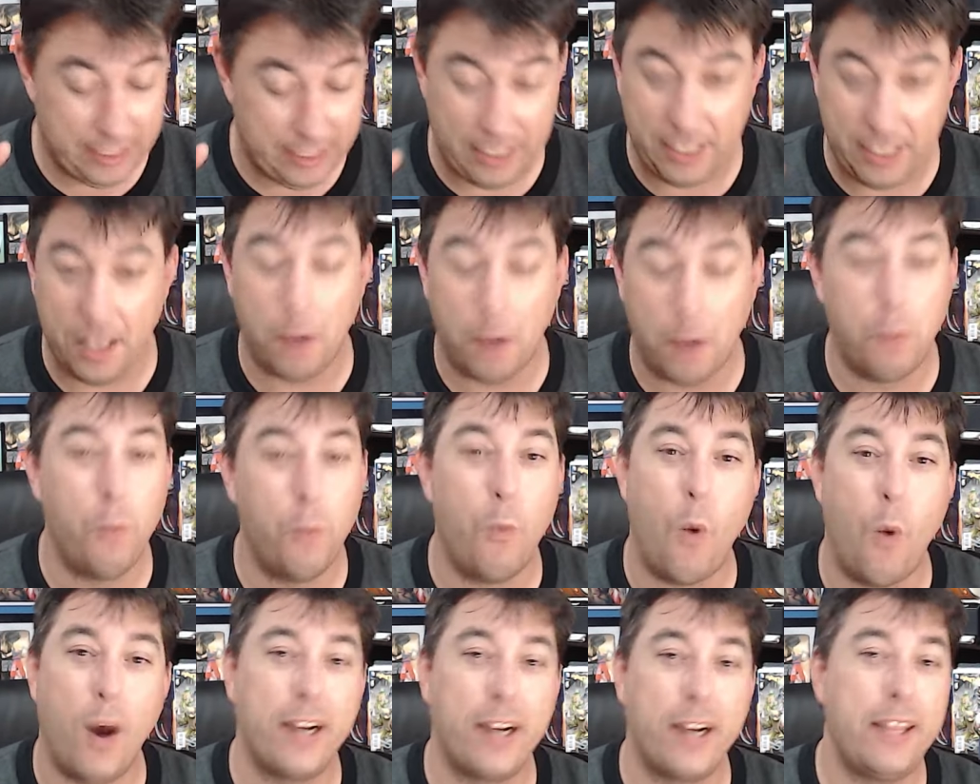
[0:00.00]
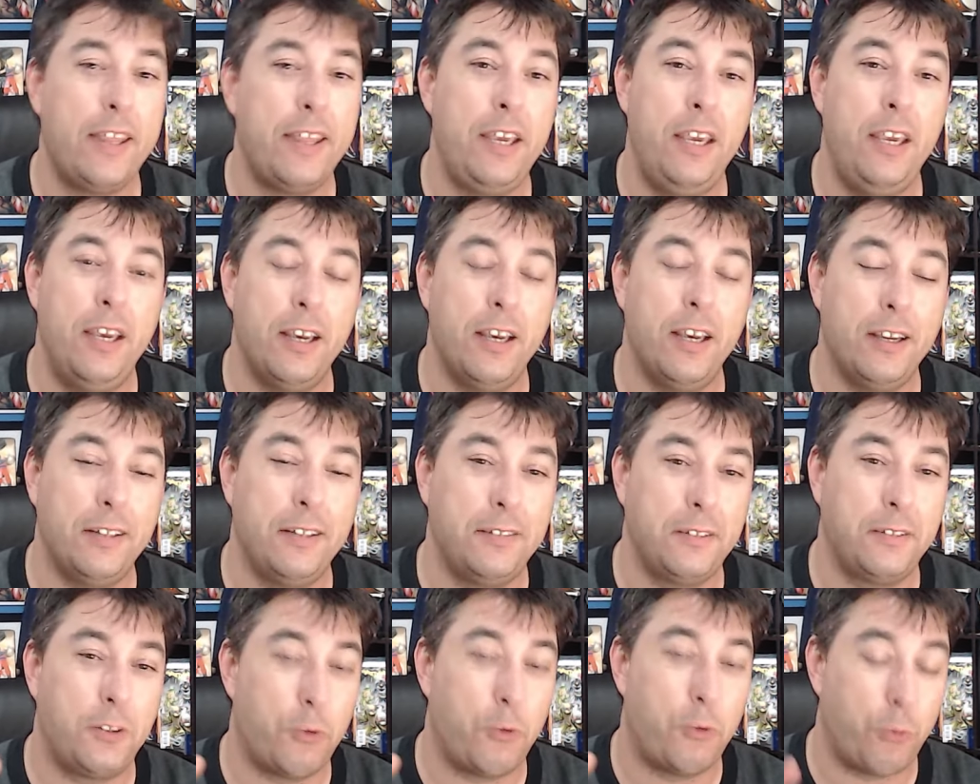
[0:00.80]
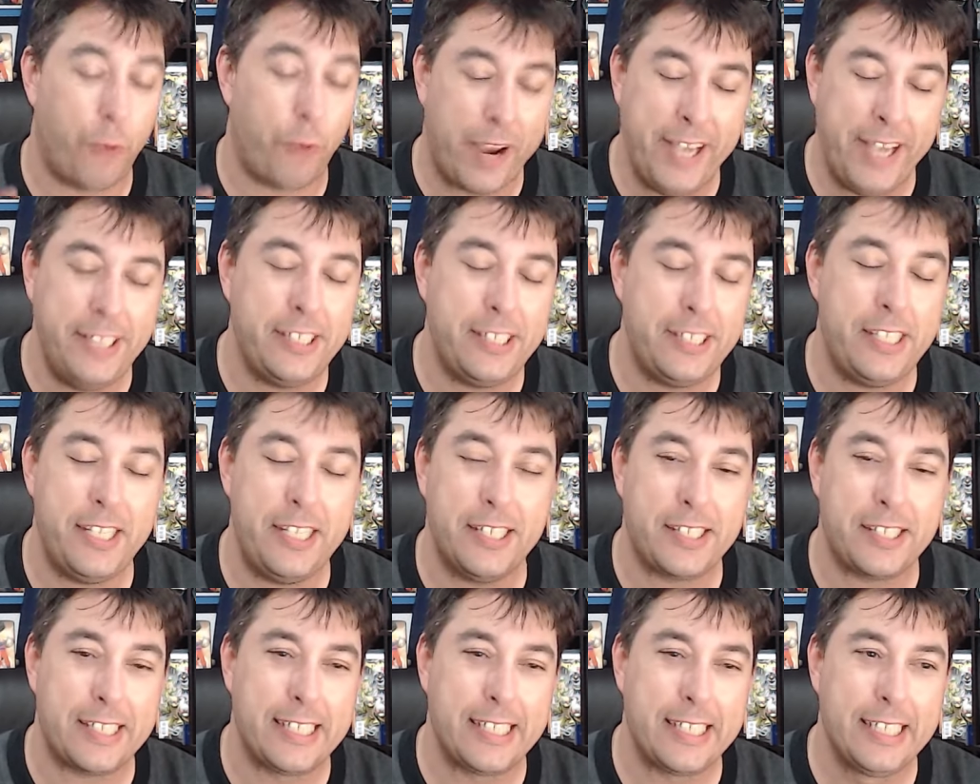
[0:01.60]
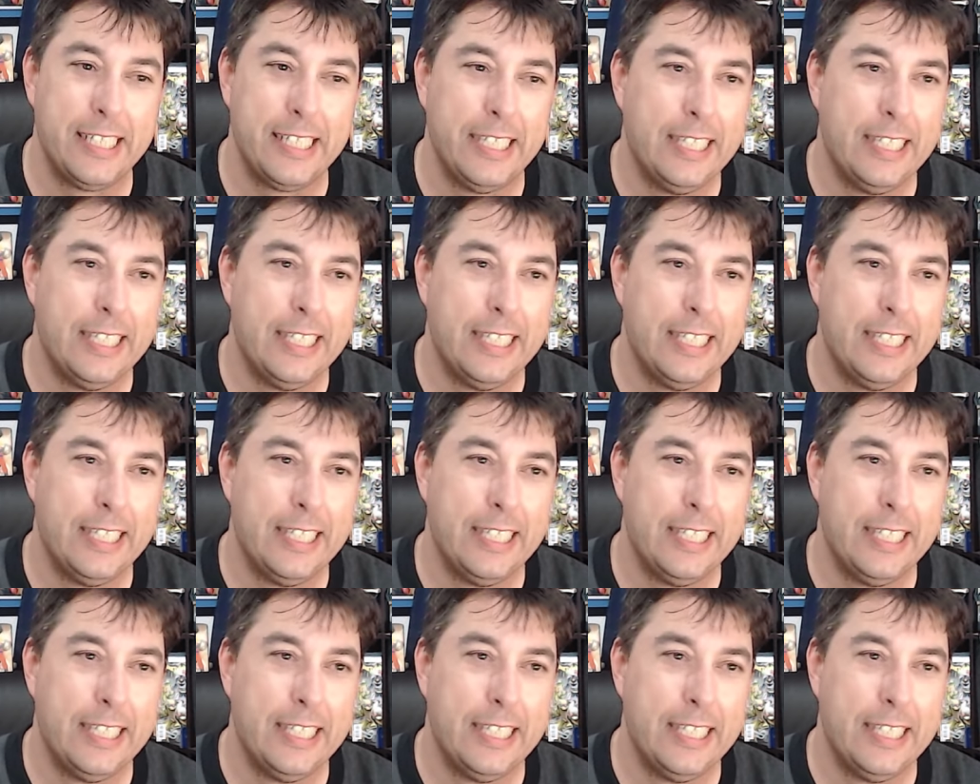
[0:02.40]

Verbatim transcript: one of the craziest